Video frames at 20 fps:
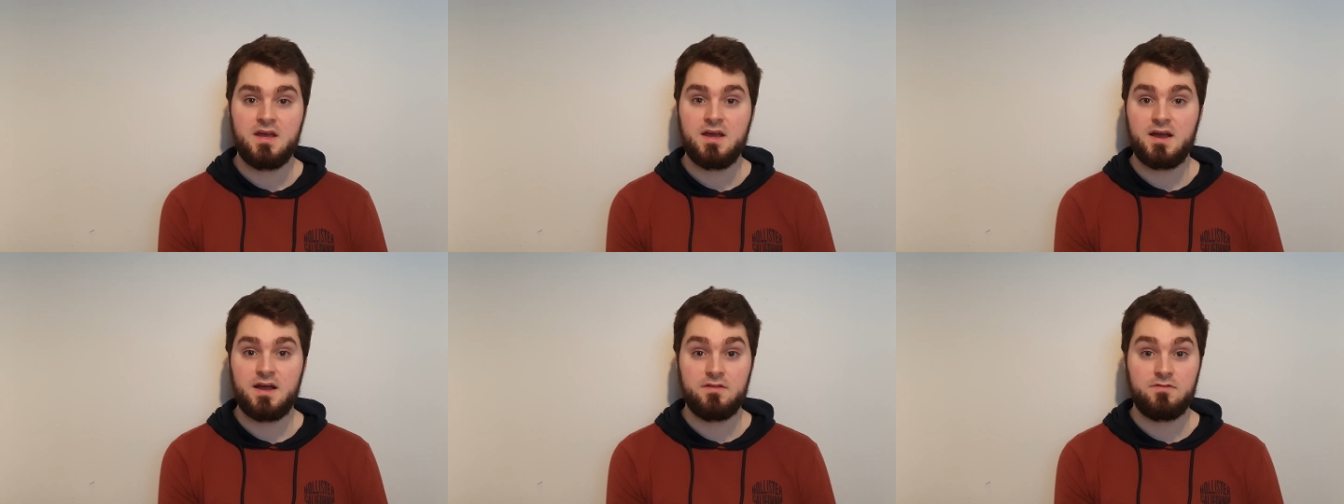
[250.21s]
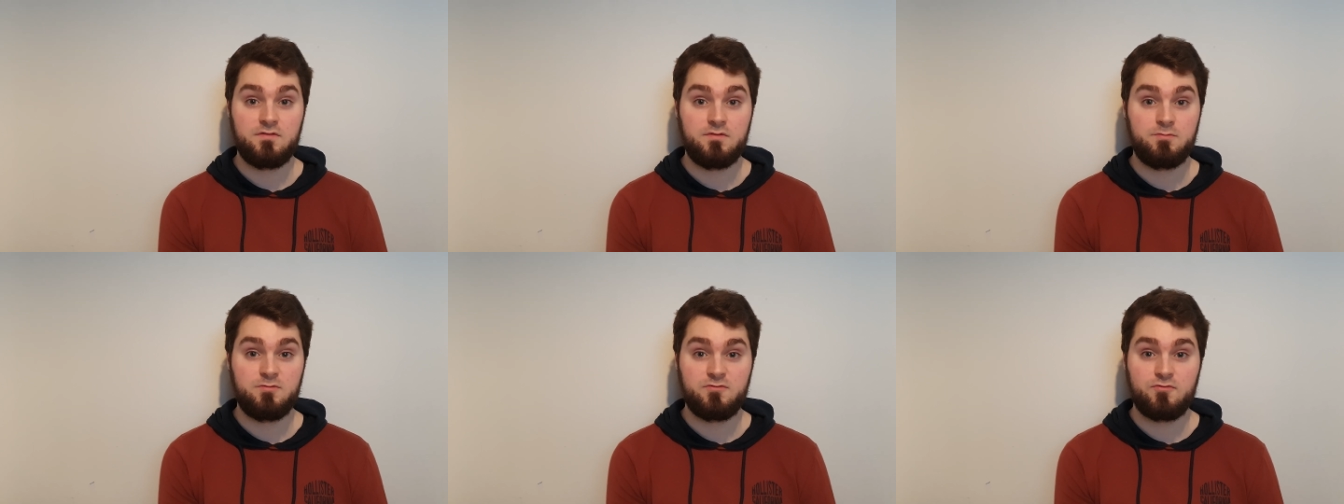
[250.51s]
and
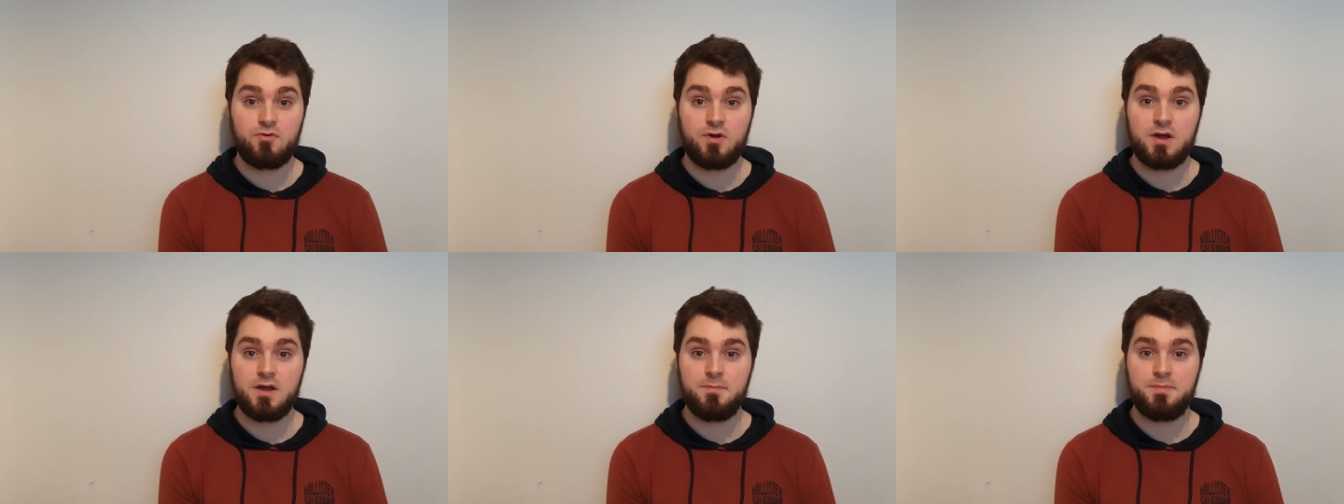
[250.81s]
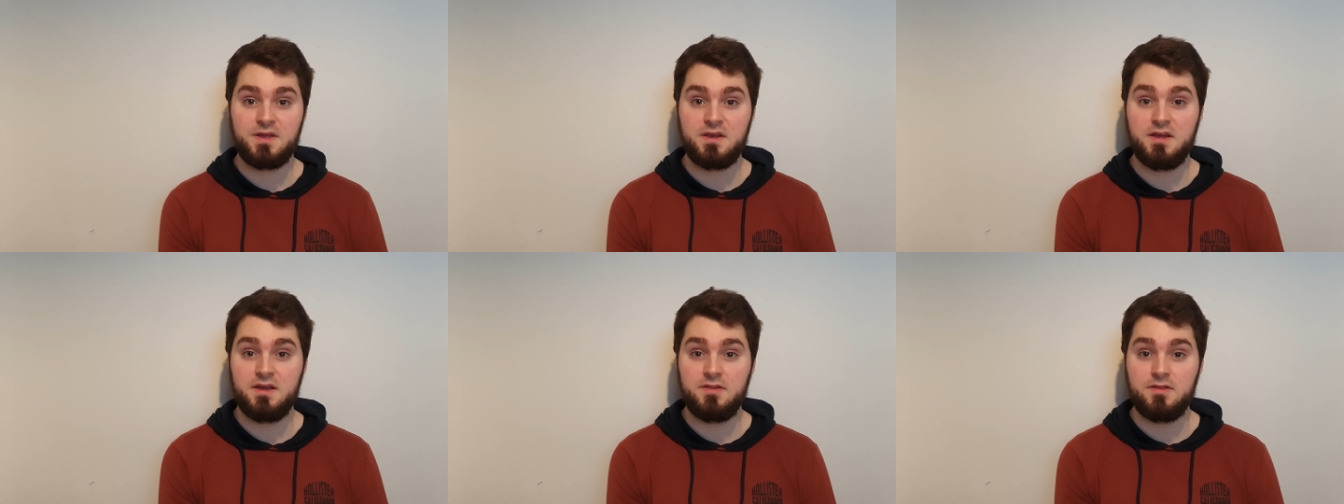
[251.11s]
subscribe
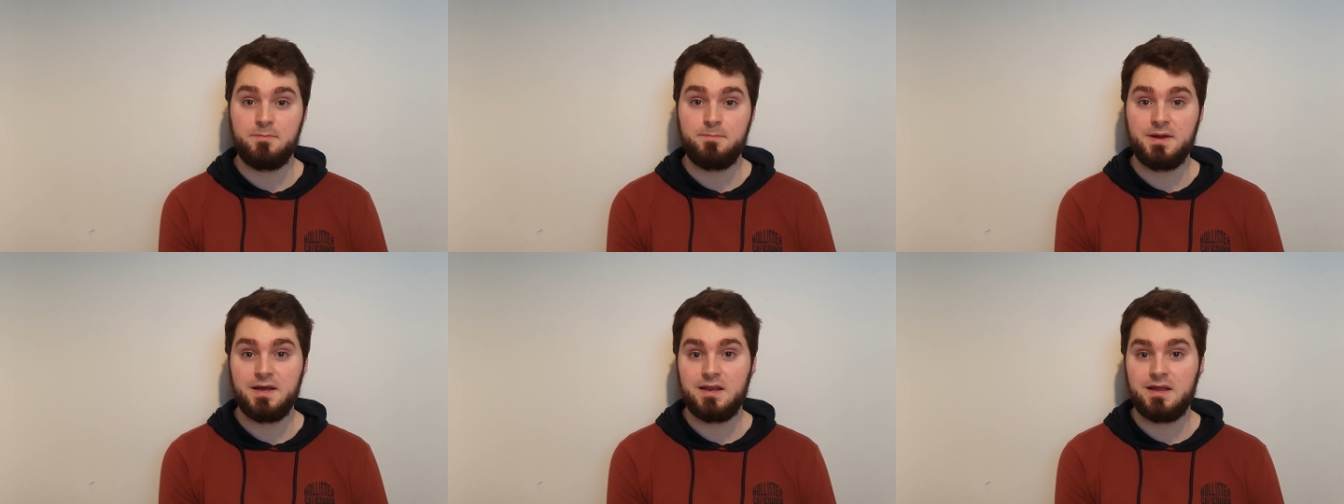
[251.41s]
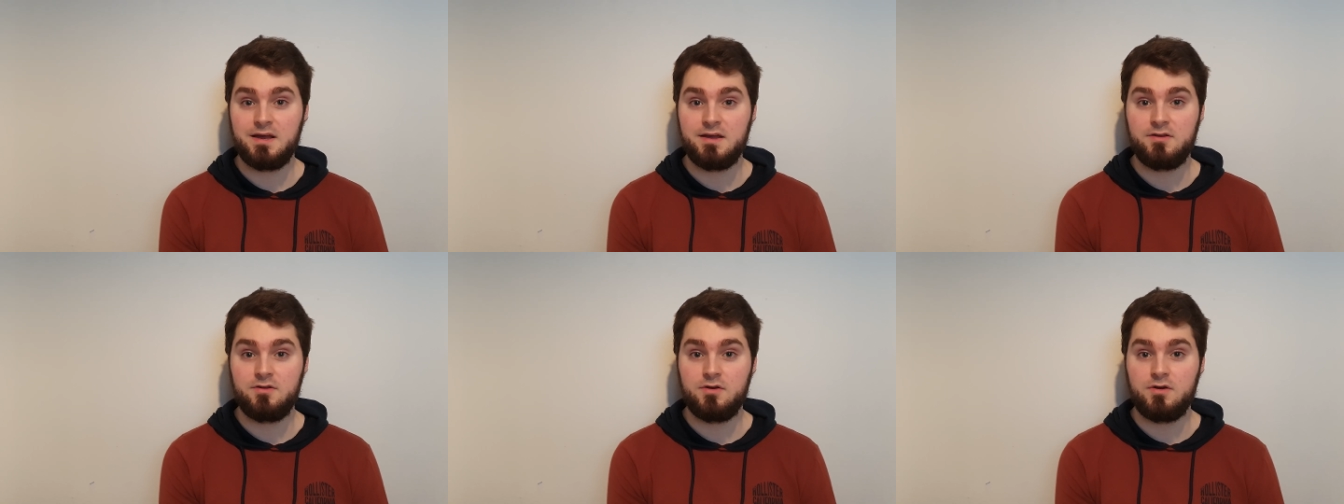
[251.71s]
and hit the bell
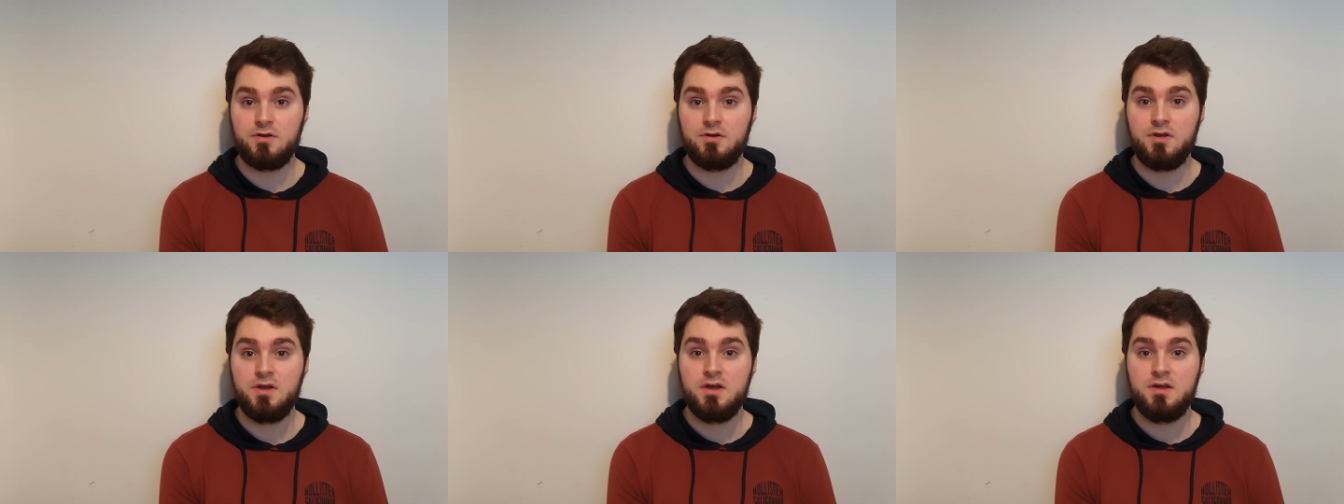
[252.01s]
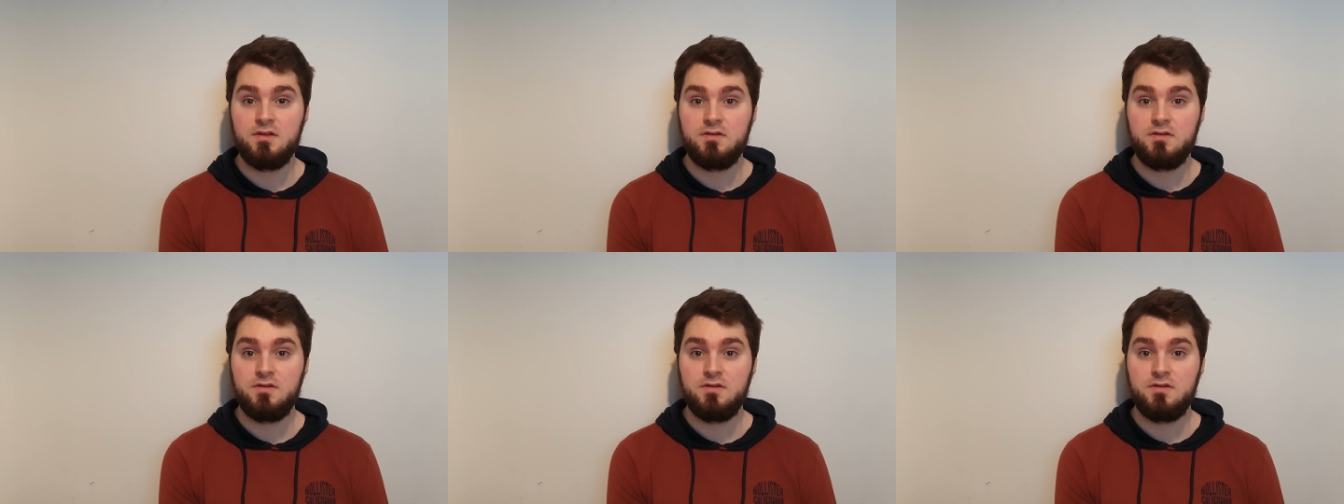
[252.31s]
icon